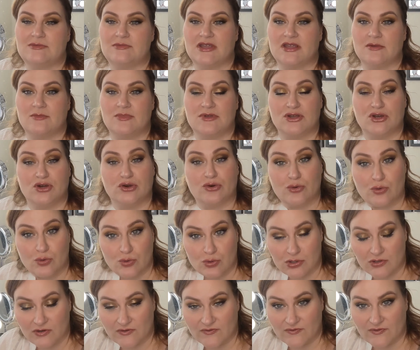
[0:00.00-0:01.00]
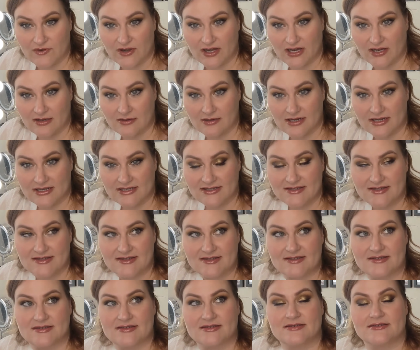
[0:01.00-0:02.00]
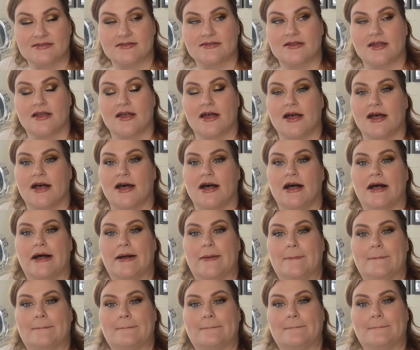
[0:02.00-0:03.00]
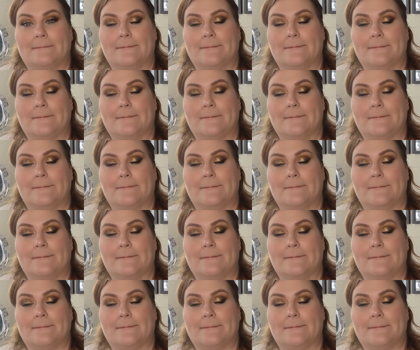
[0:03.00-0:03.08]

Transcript: maybe a cooler fragrance, um,